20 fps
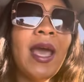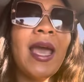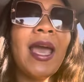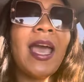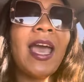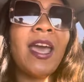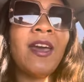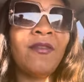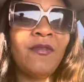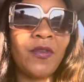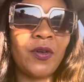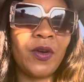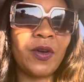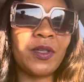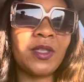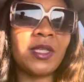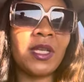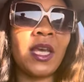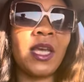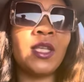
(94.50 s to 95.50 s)

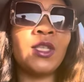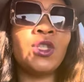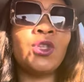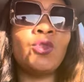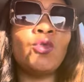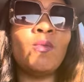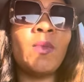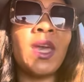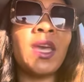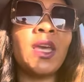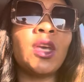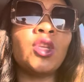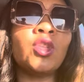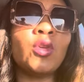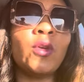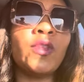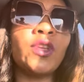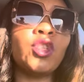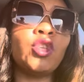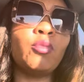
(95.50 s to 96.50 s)
efforts into making
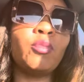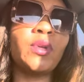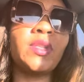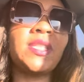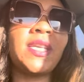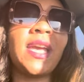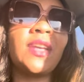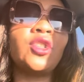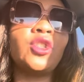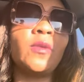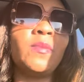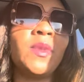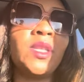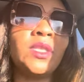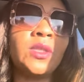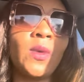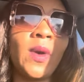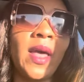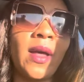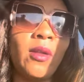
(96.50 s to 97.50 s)
sure that you protect your
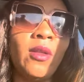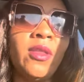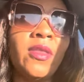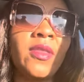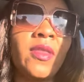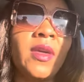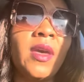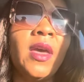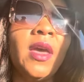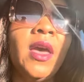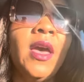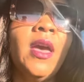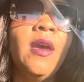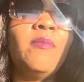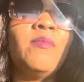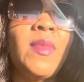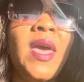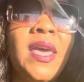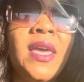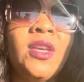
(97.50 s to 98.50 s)
mental health,
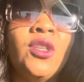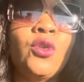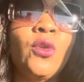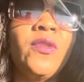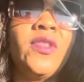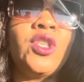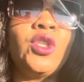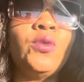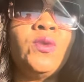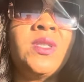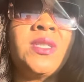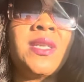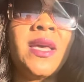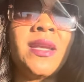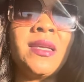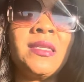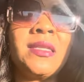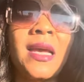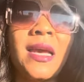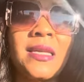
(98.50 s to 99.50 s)
making sure that you
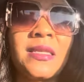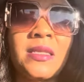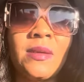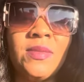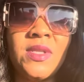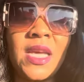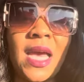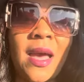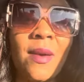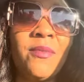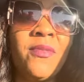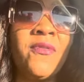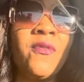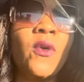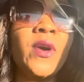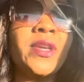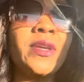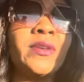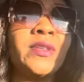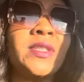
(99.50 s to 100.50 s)
set aside some time
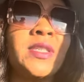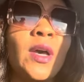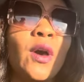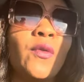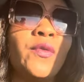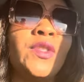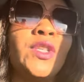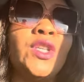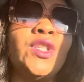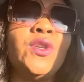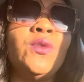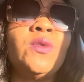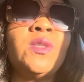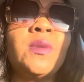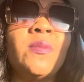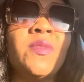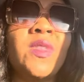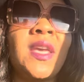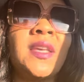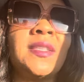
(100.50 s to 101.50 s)
for yourself to do
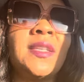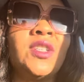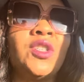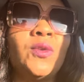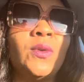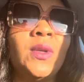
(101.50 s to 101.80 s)
some things that you